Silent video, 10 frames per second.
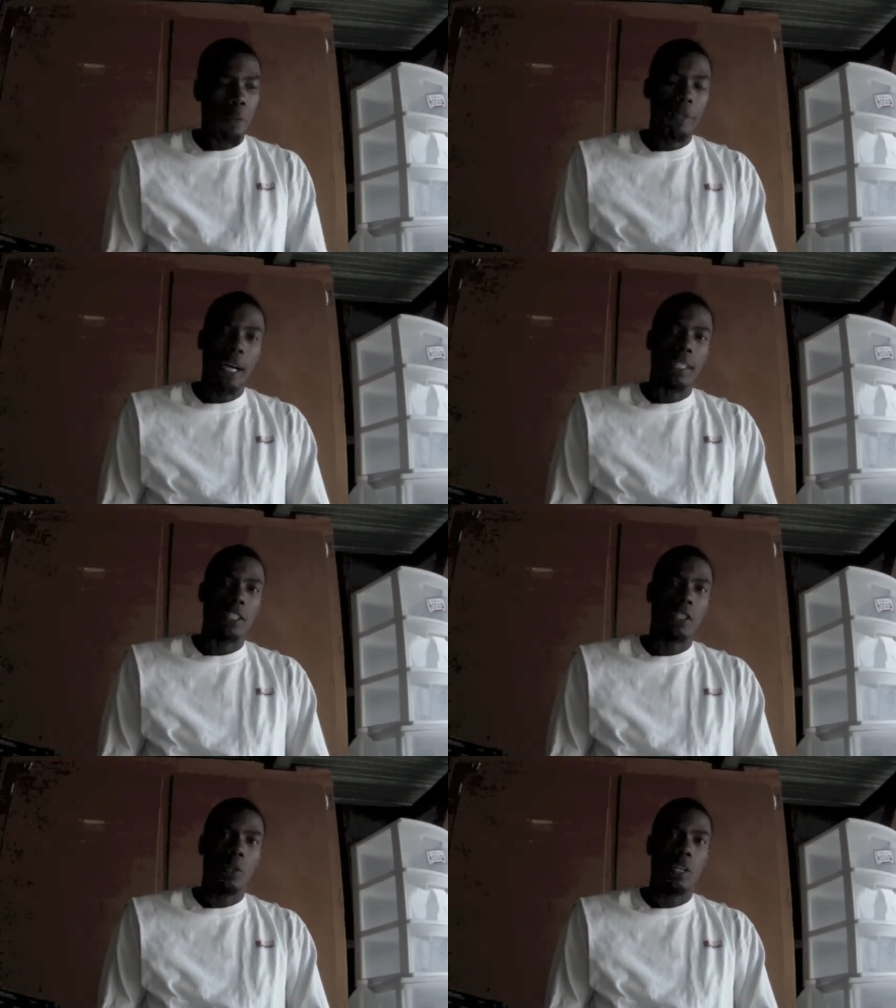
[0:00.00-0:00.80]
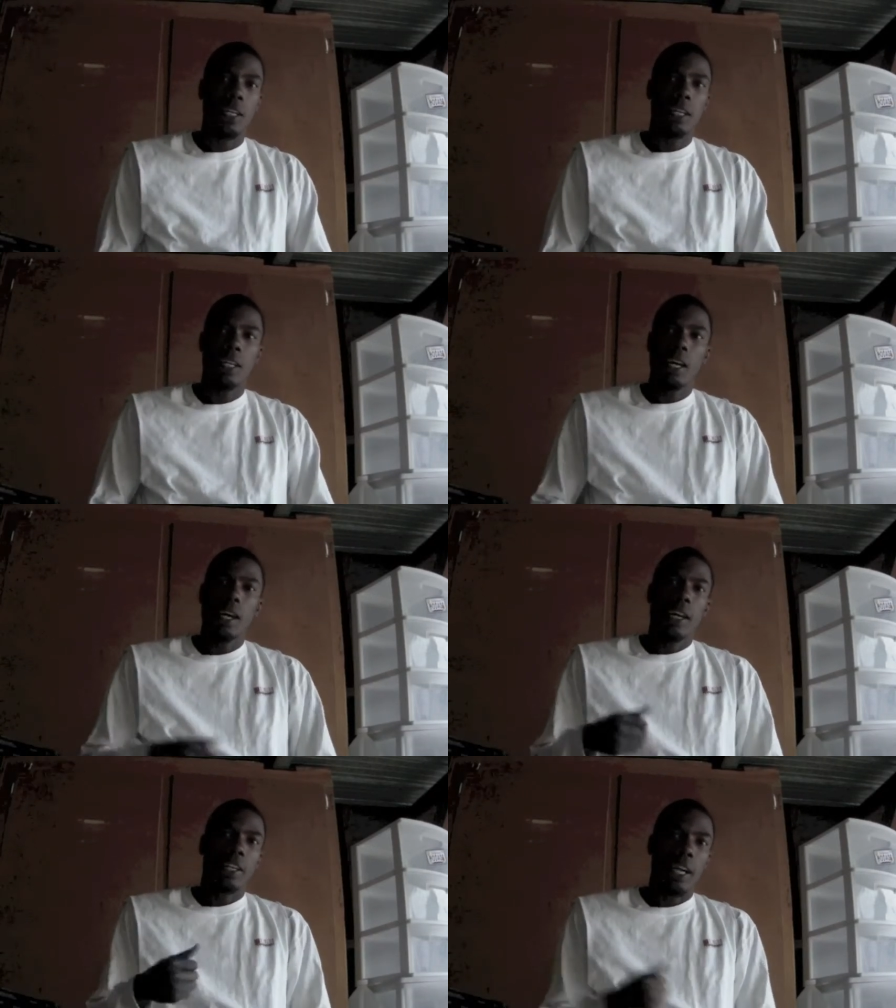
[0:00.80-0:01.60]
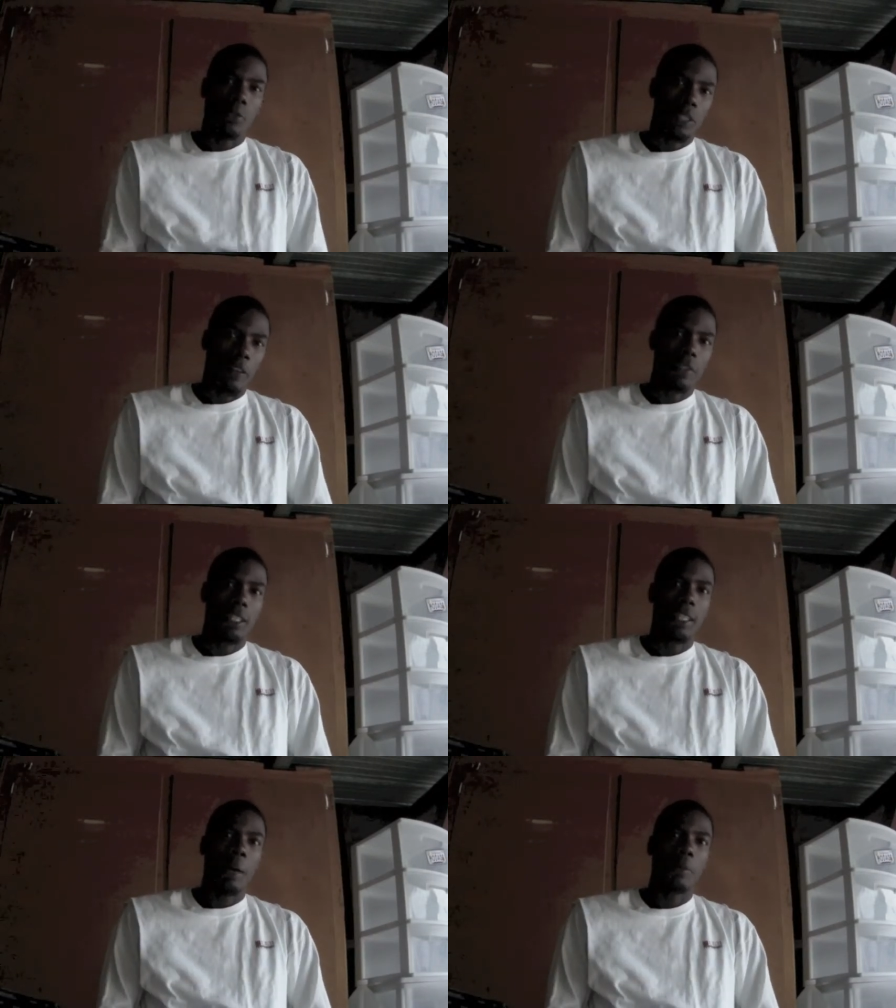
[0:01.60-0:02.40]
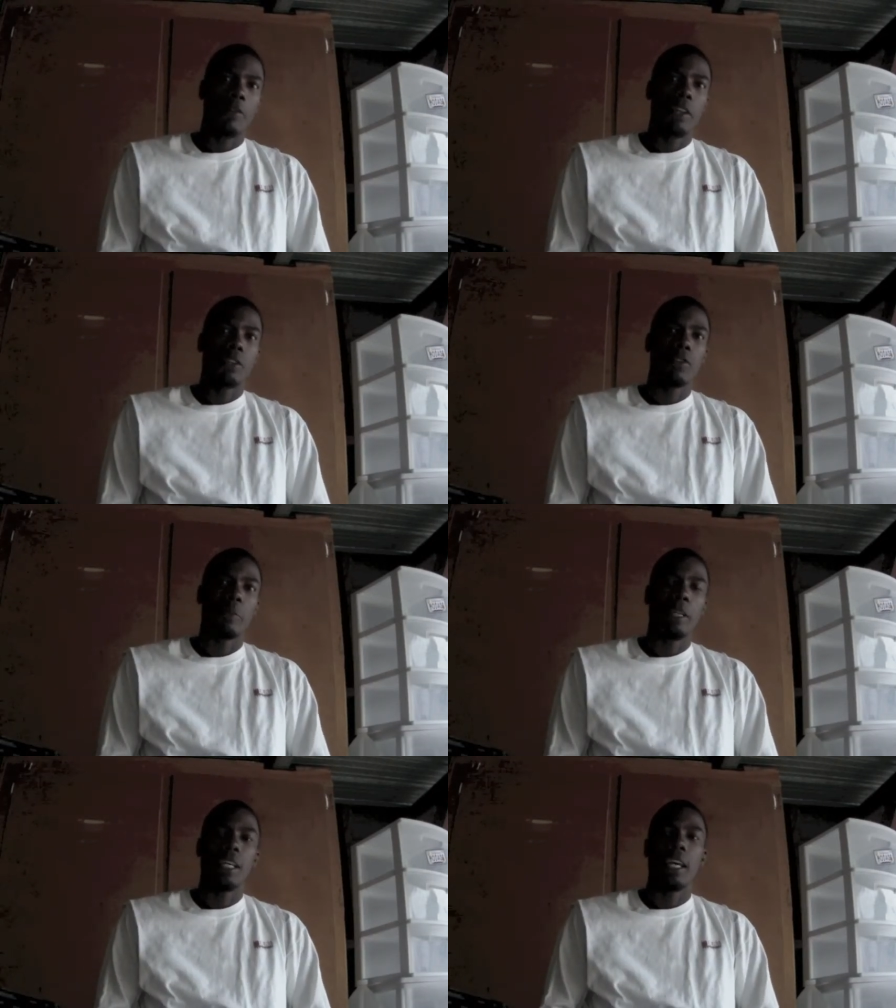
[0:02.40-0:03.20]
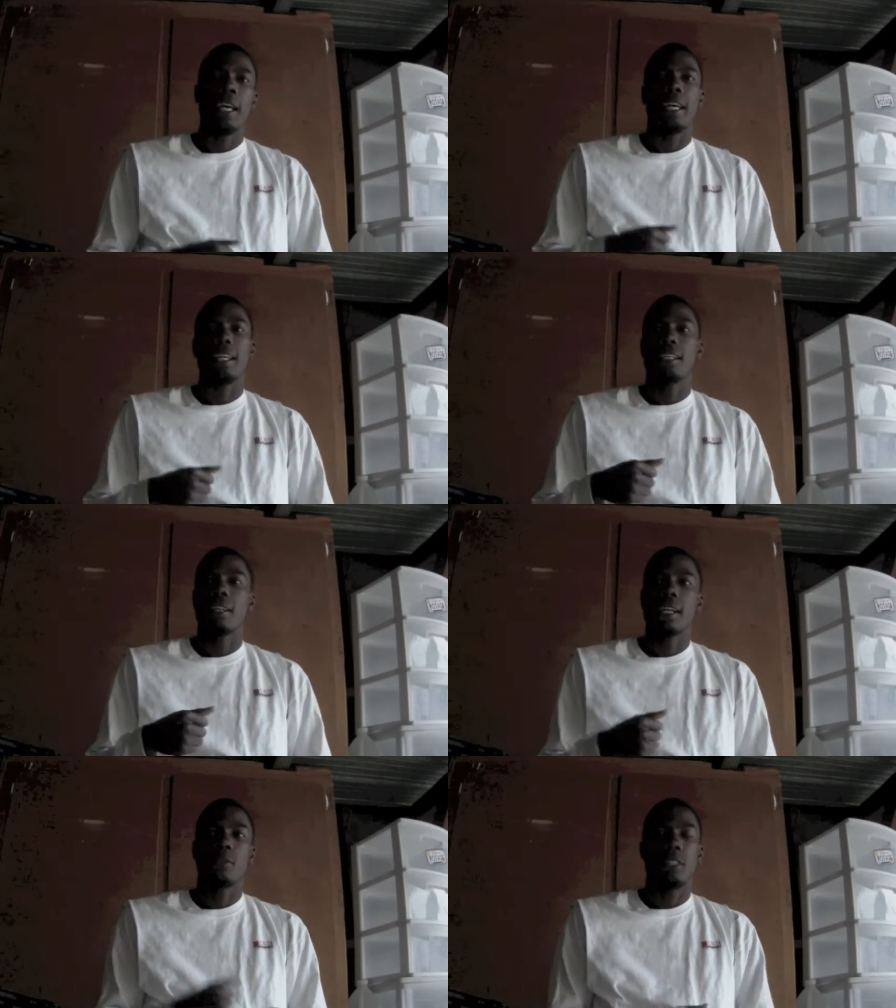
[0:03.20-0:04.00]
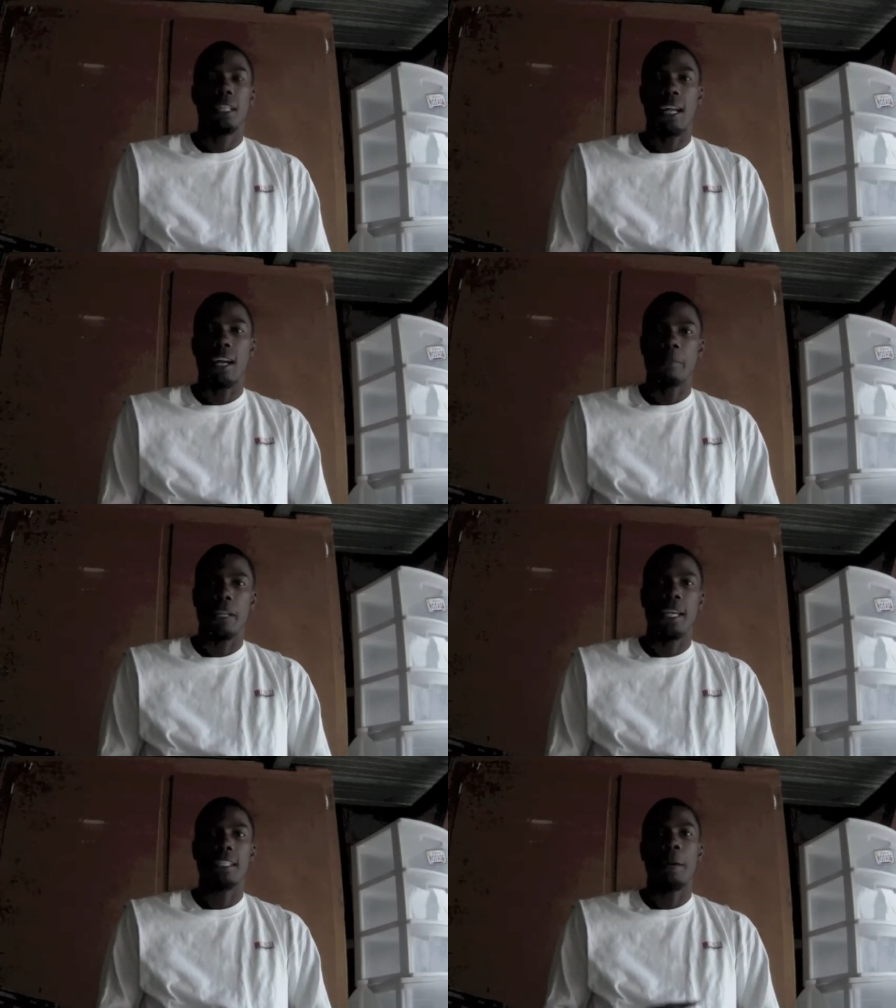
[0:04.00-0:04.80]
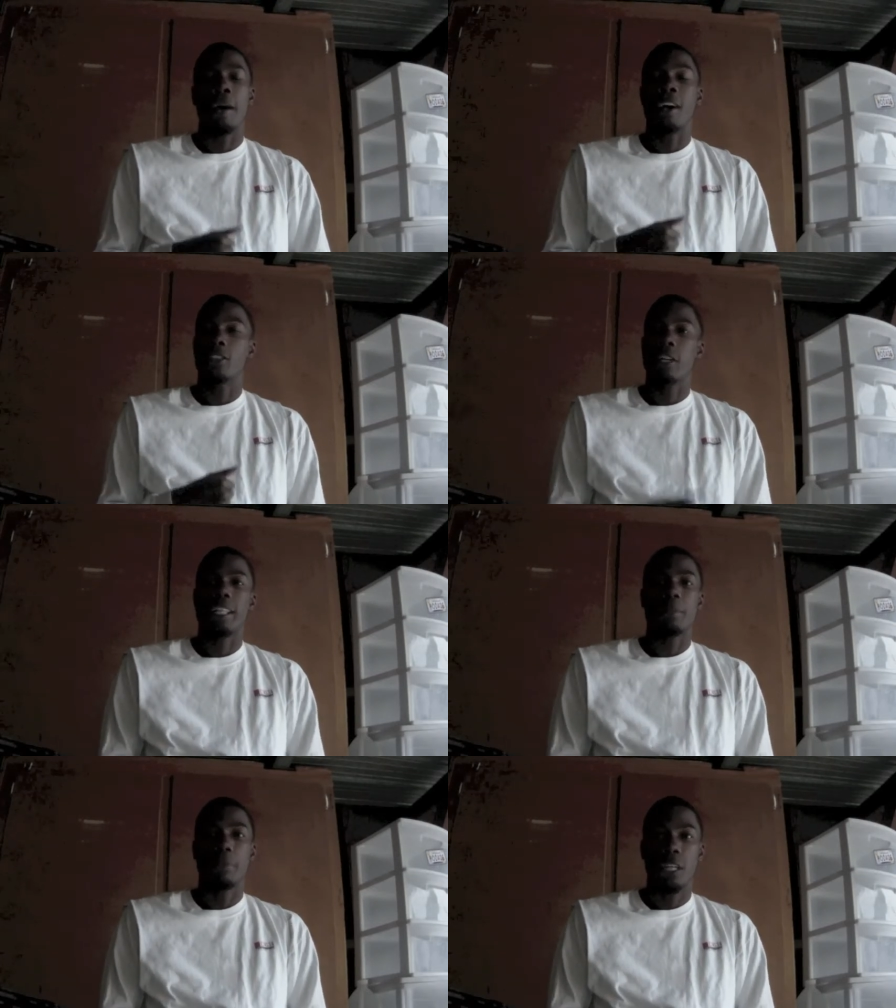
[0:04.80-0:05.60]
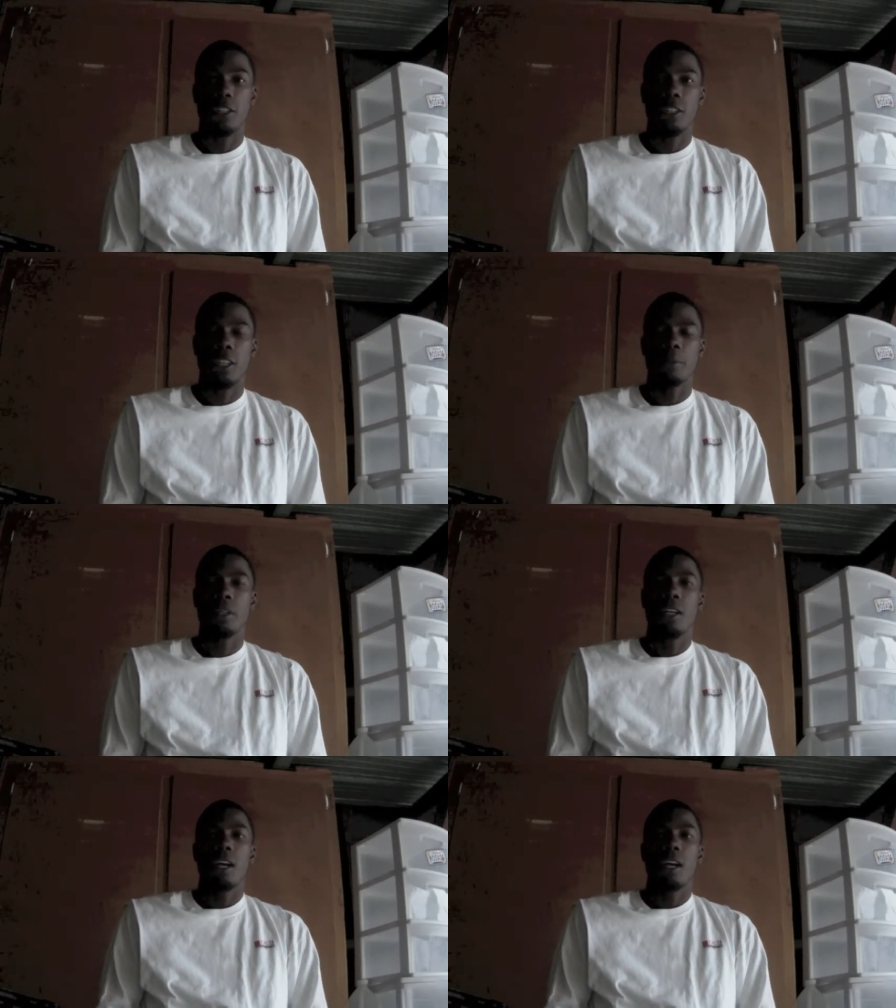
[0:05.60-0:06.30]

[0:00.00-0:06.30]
hope you guys enjoyed. You guys will definitely see a lot more videos from me, and you guys will see a lot of updates. I'm also gonna have some pictures up.